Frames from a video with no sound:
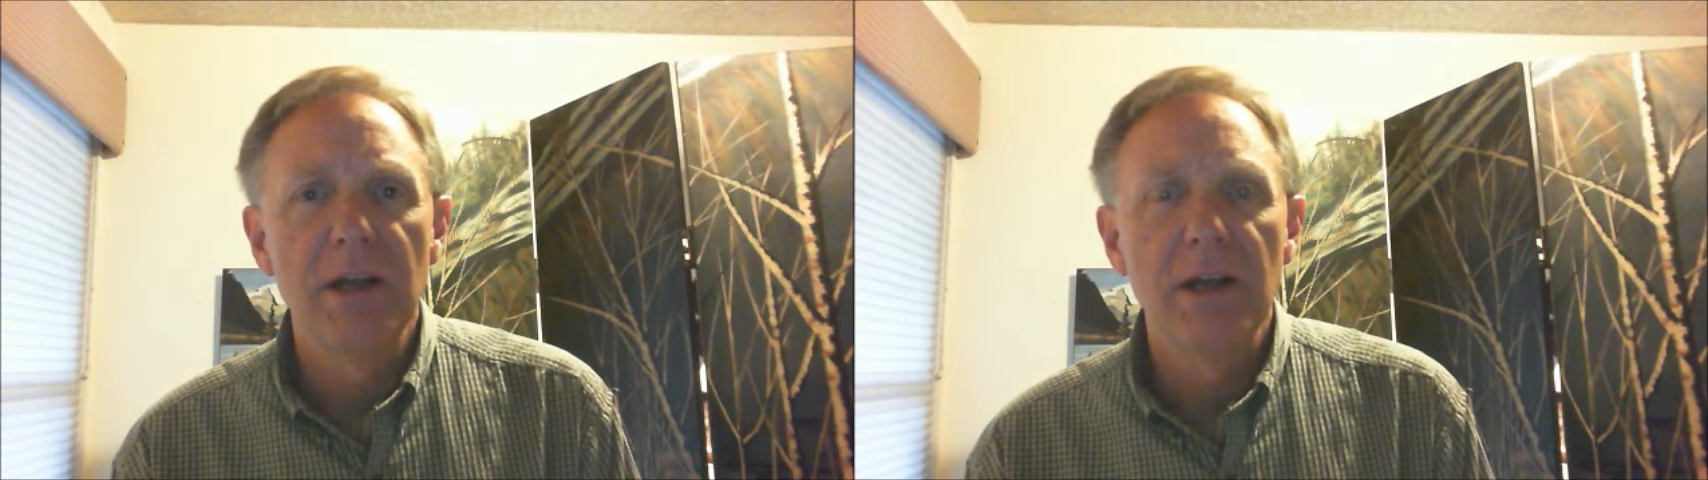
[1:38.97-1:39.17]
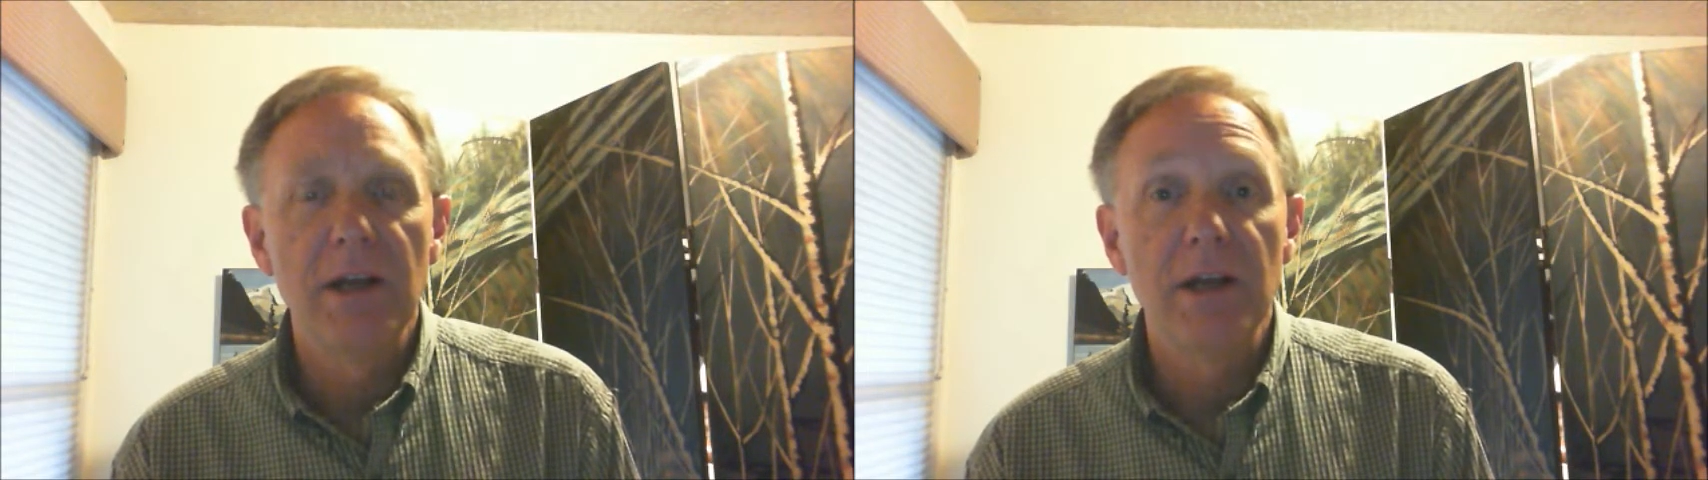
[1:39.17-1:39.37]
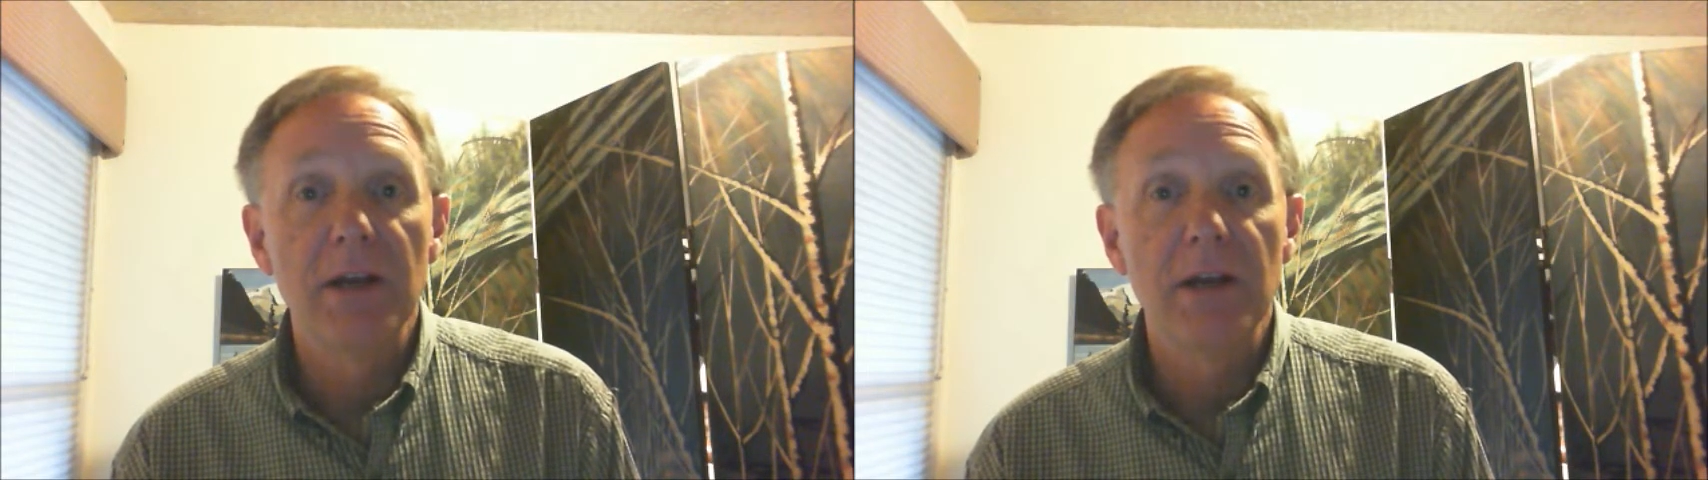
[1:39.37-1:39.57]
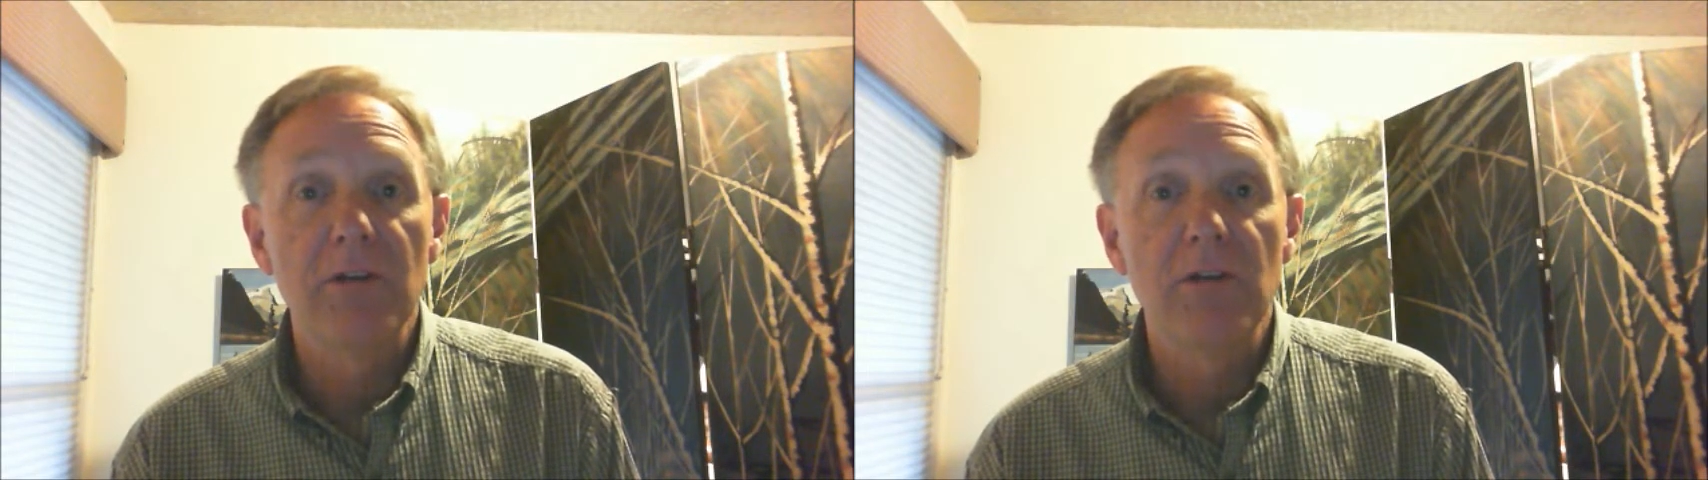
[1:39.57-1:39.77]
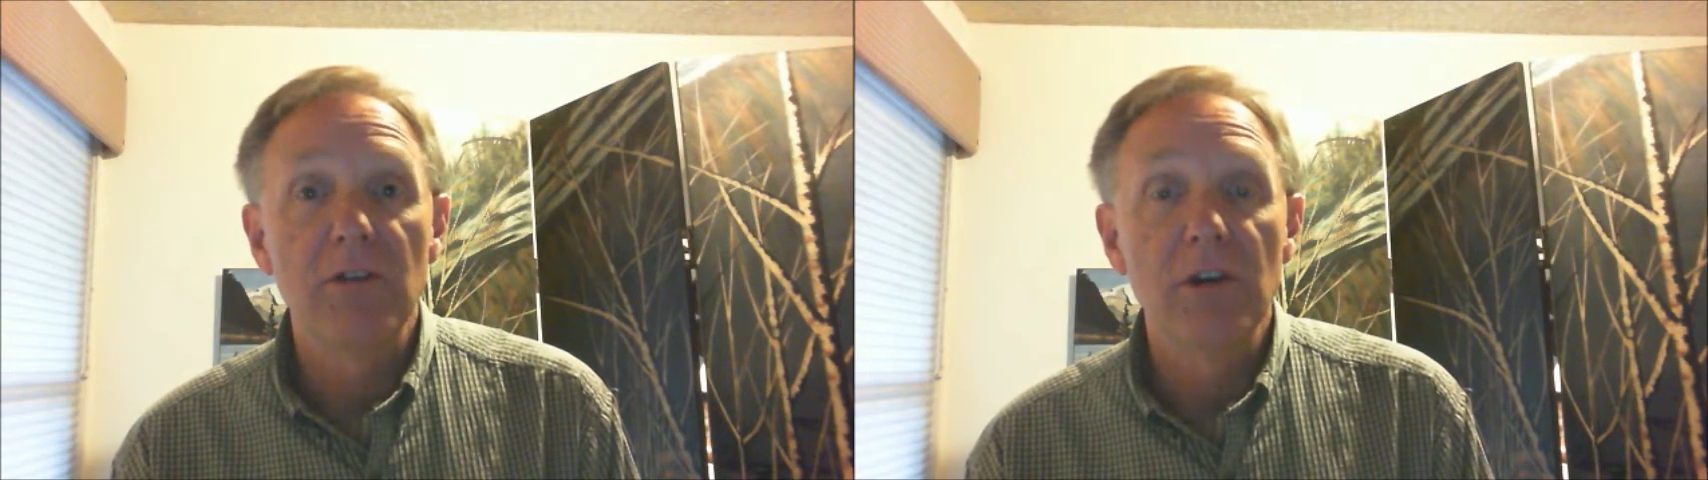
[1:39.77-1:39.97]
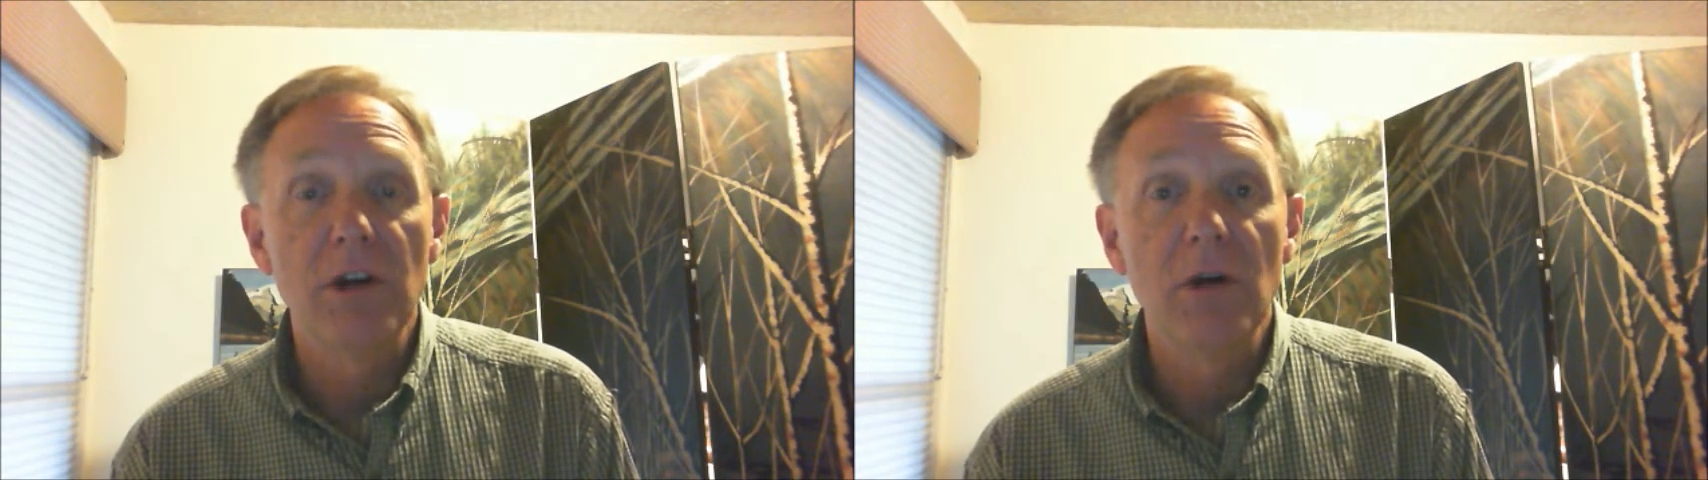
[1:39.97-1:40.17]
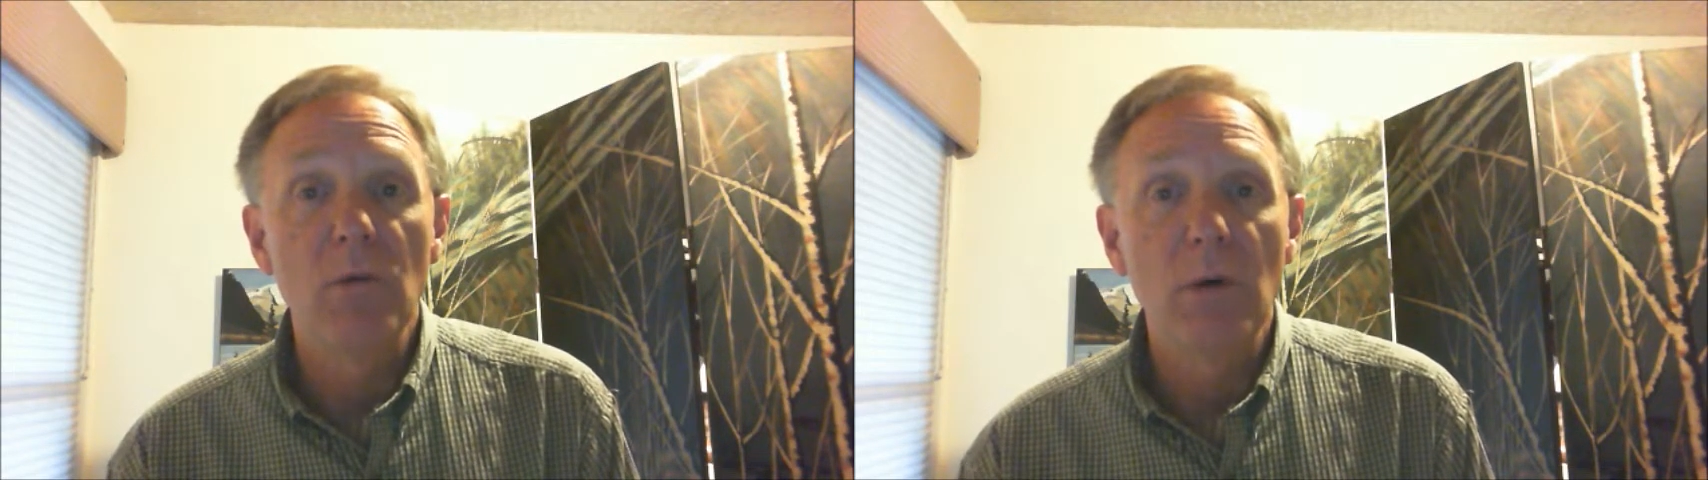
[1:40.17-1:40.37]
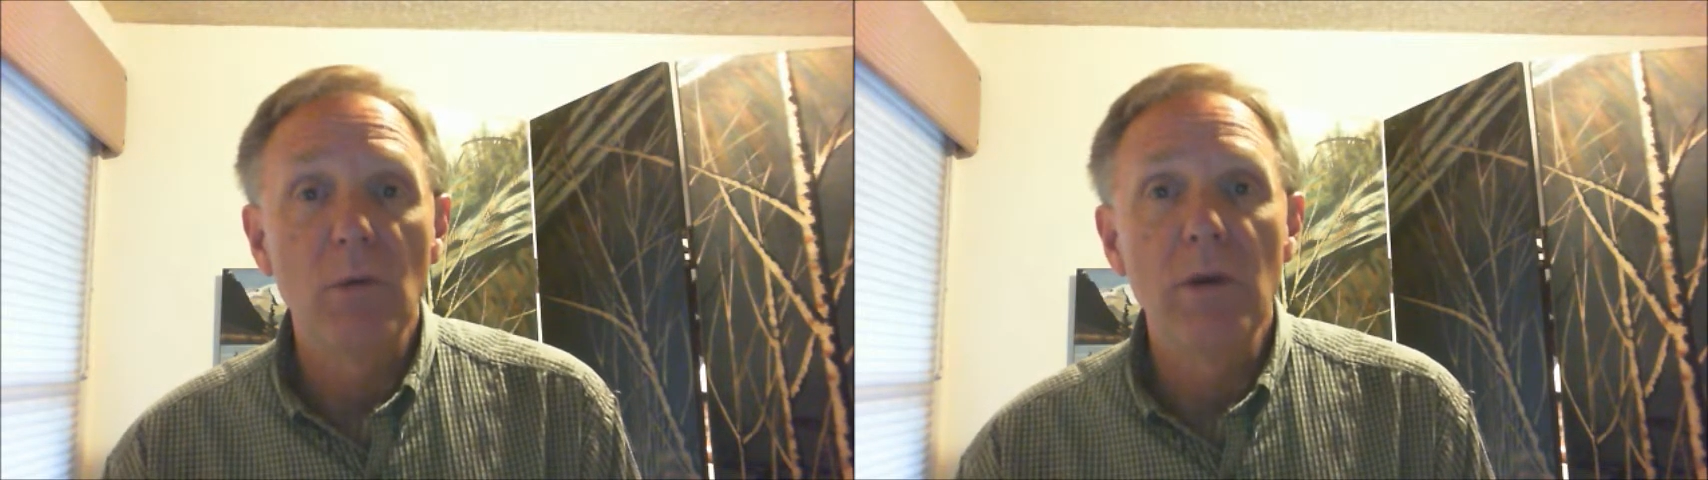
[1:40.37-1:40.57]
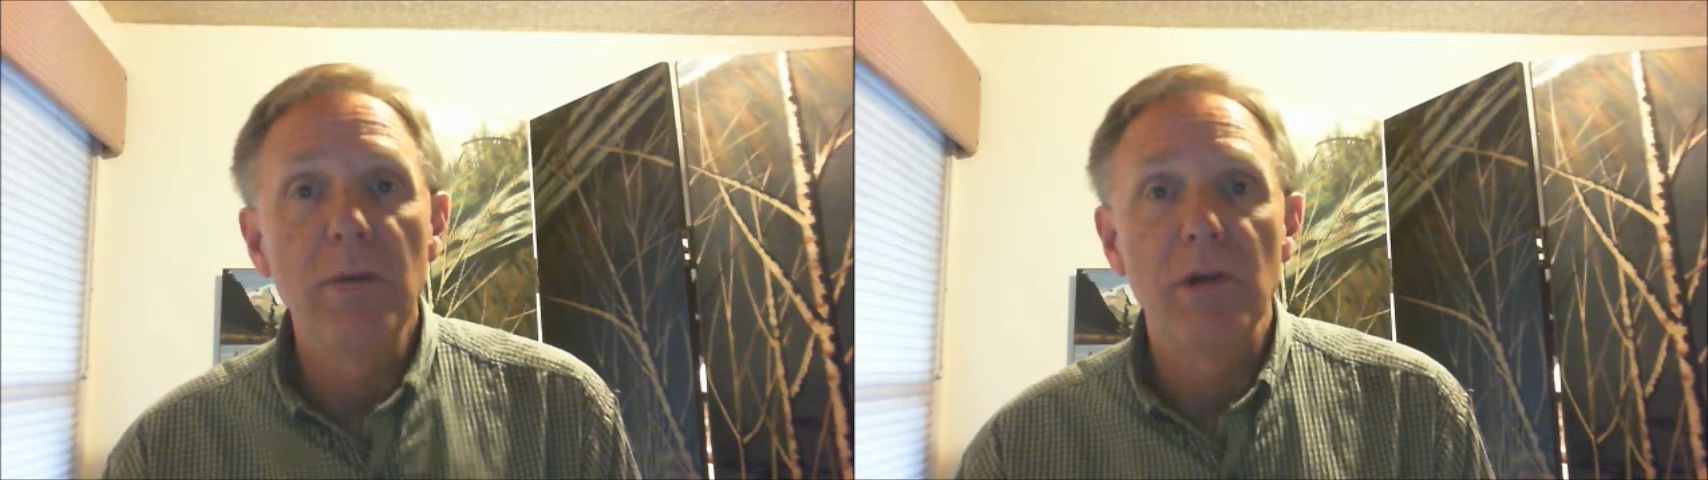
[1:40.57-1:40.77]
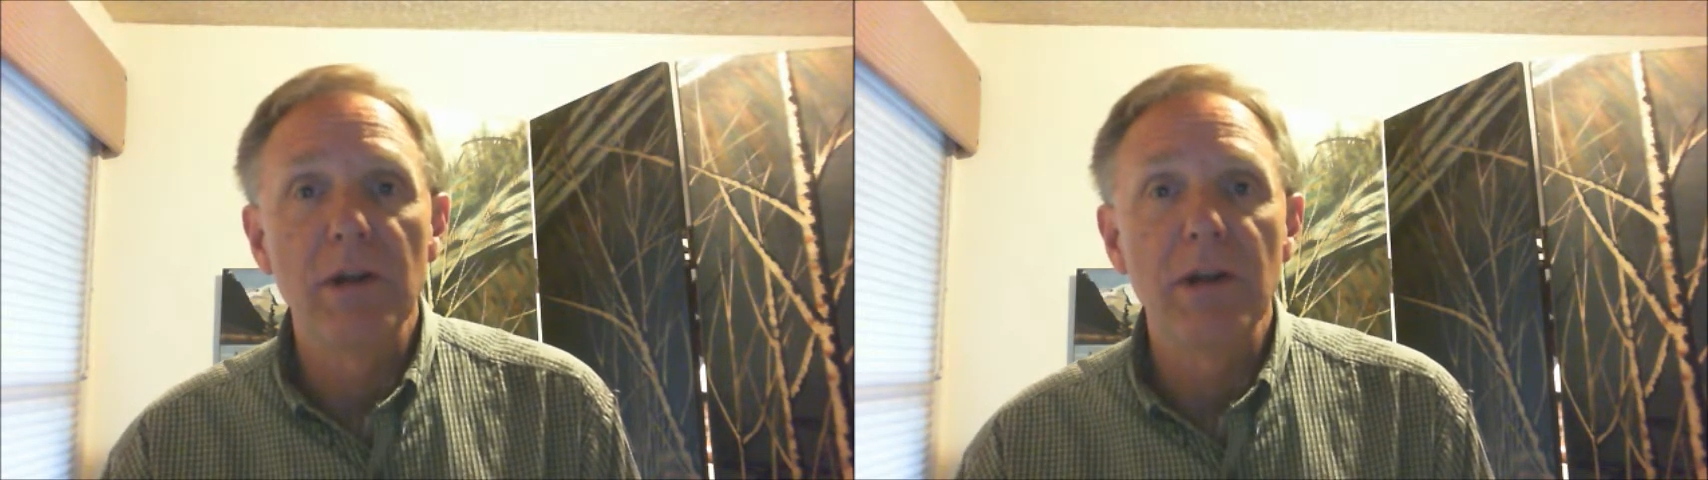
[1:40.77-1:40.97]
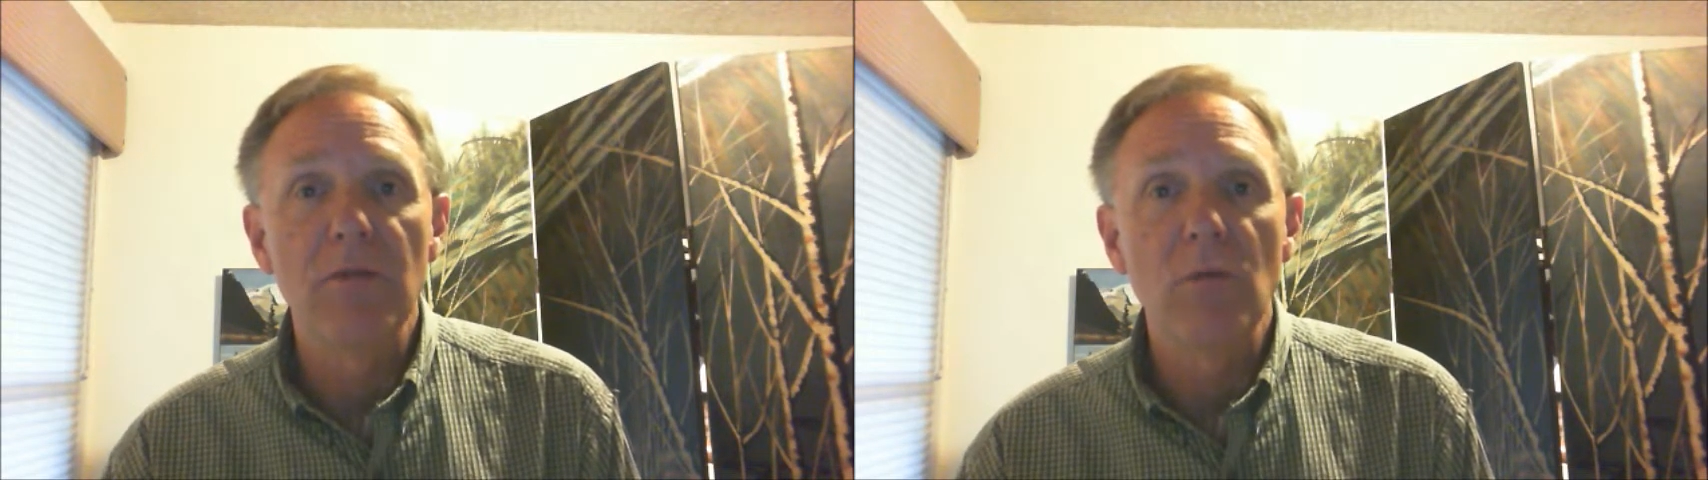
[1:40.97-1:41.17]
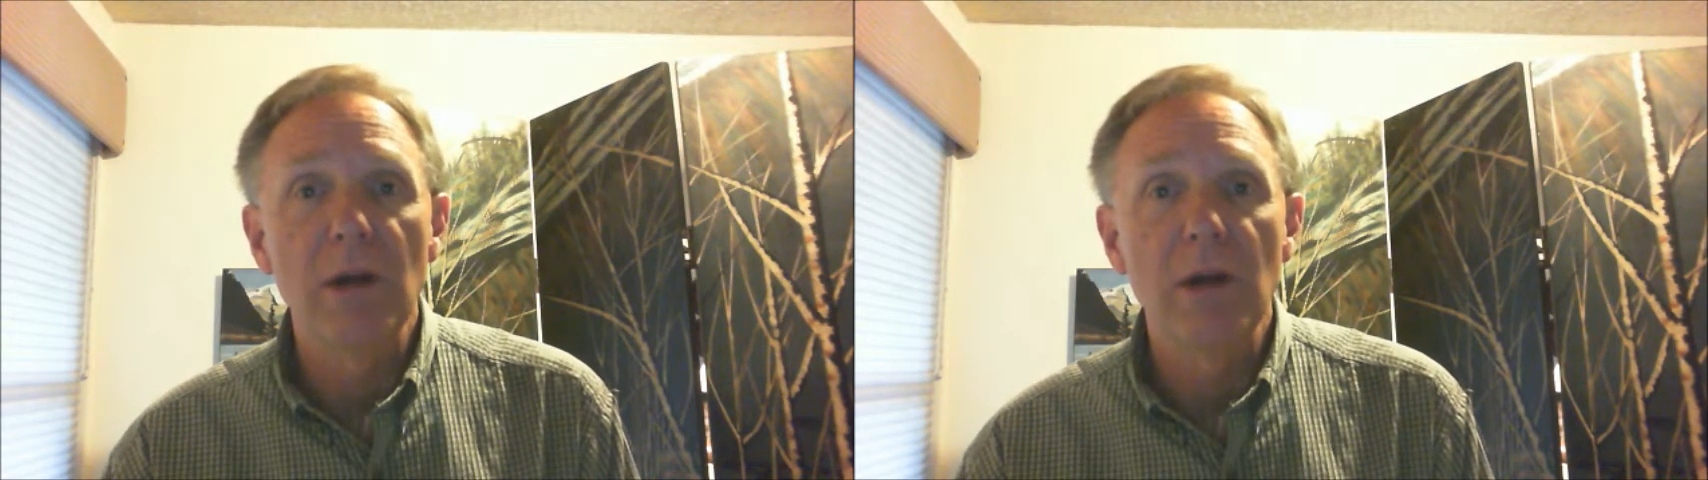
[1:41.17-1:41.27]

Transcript: and to know what we believe